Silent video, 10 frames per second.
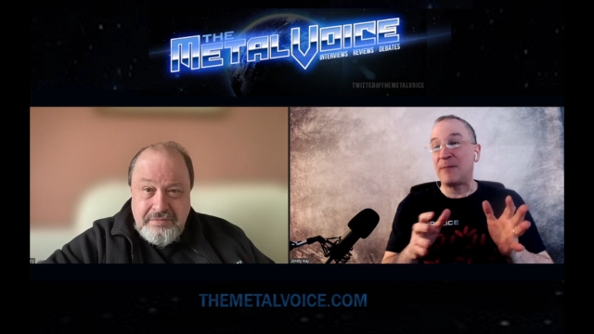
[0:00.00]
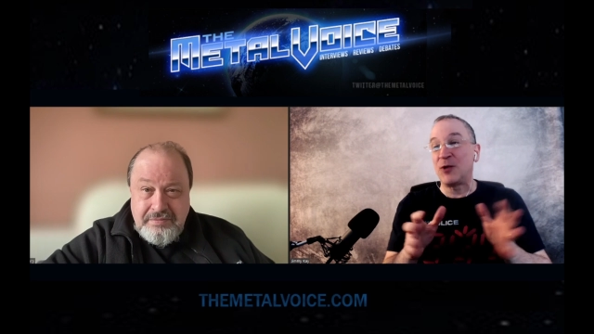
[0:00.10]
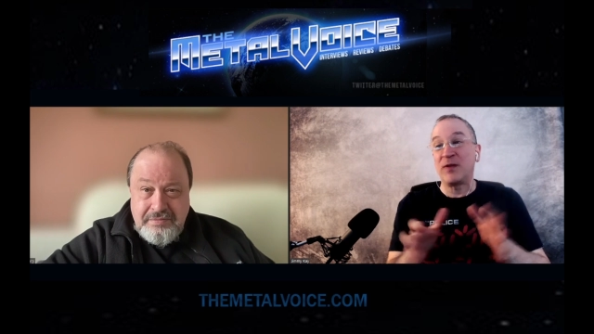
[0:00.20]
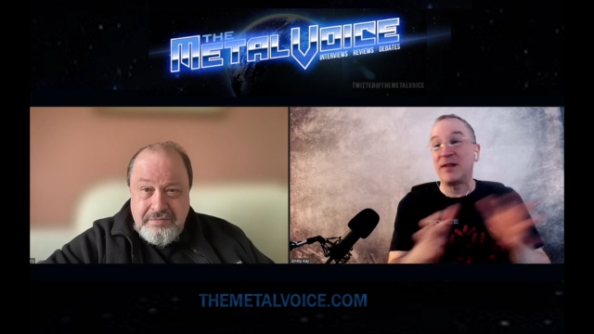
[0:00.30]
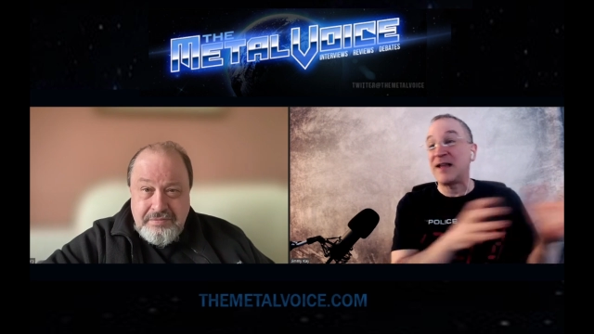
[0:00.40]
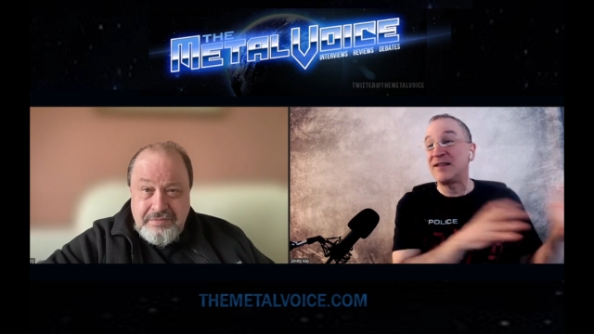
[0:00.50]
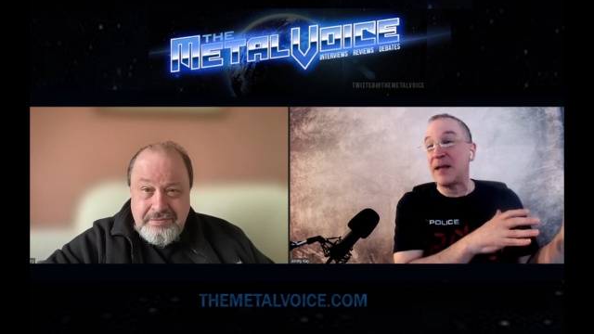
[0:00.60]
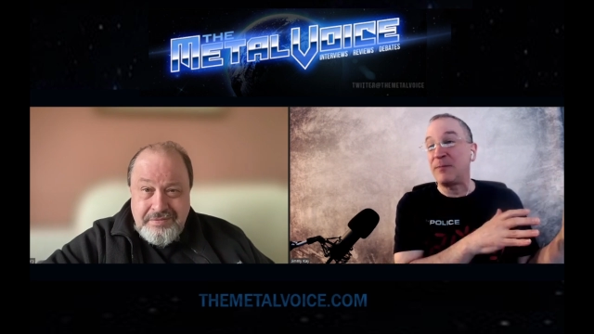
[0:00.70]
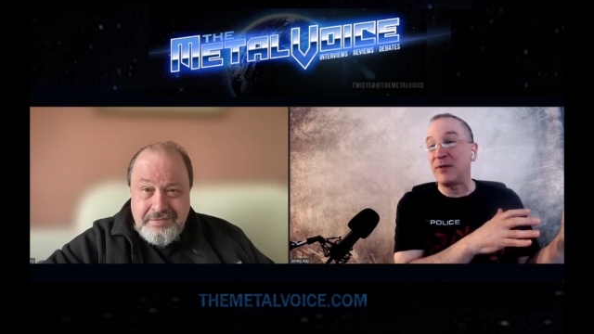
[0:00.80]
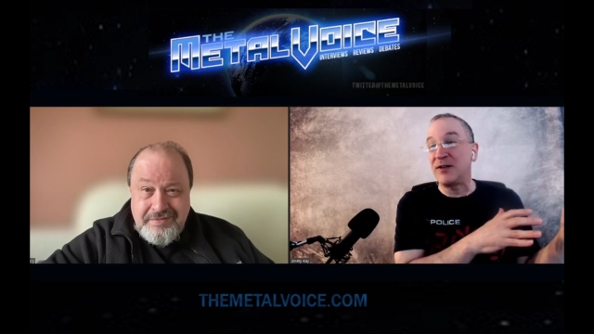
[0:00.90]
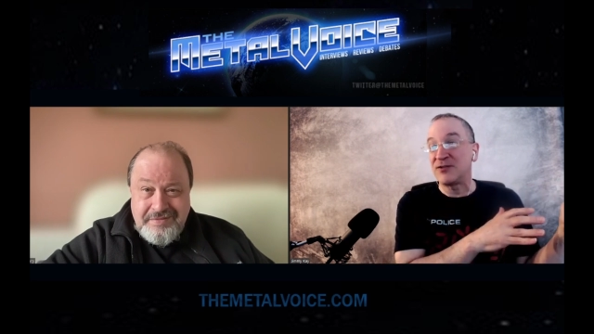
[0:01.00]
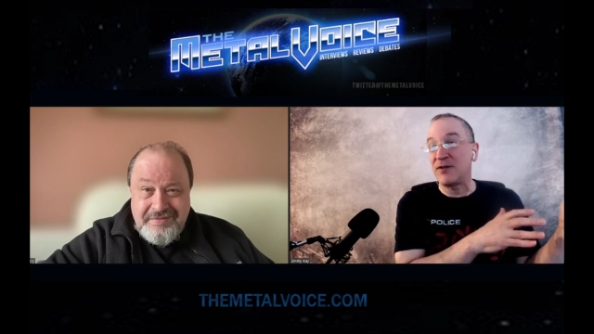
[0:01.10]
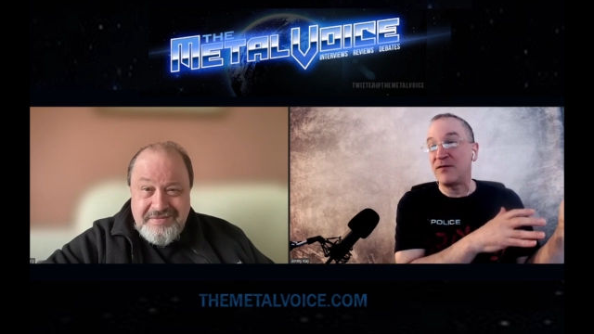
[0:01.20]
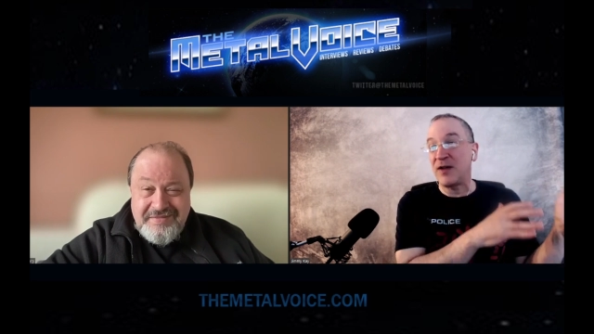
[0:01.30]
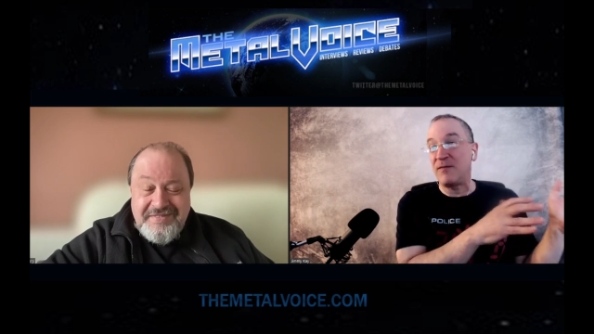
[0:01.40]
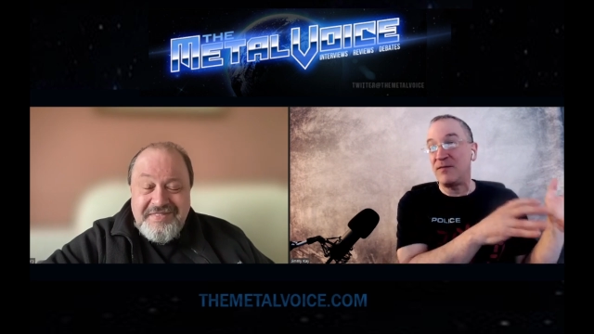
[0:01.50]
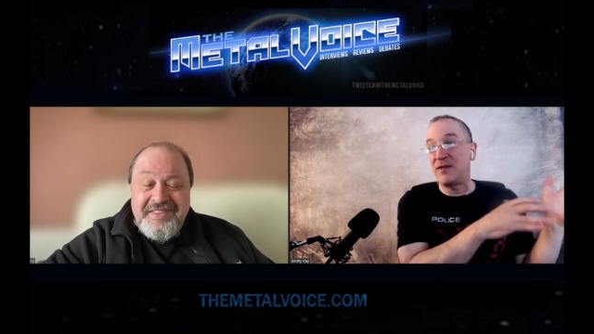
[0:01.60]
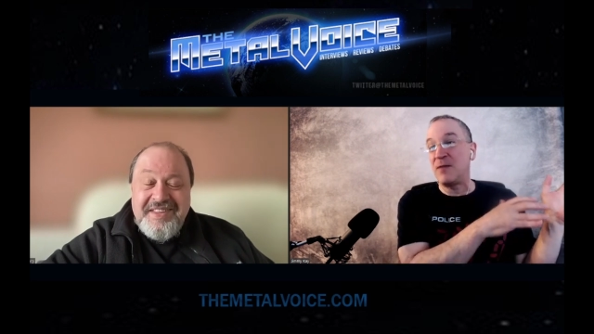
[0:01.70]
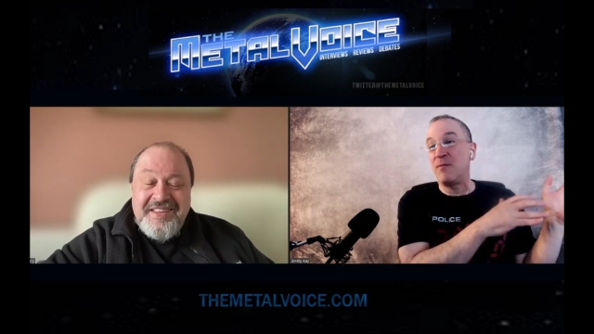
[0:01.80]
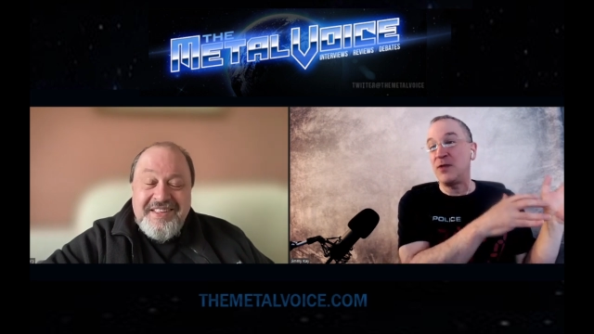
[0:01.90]
Speaker 1: Zeppelin when Led Zeppelin sort of
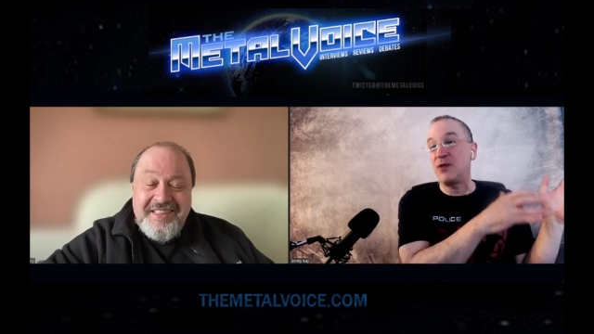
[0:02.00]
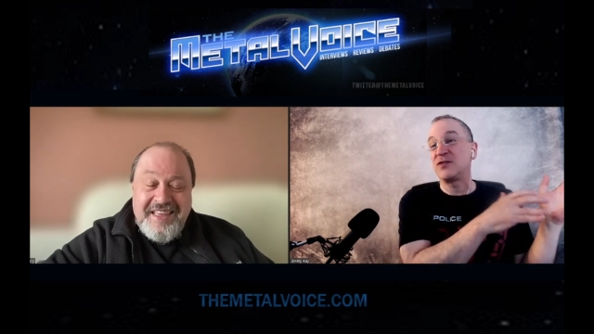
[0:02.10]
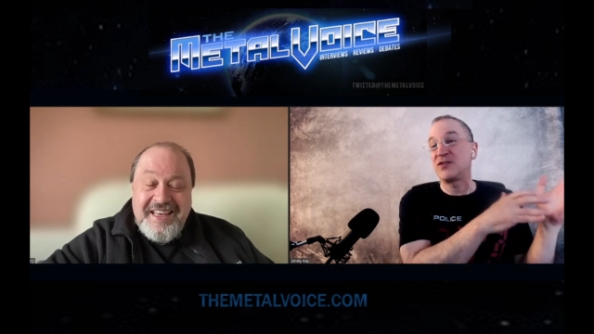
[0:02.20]
yeah.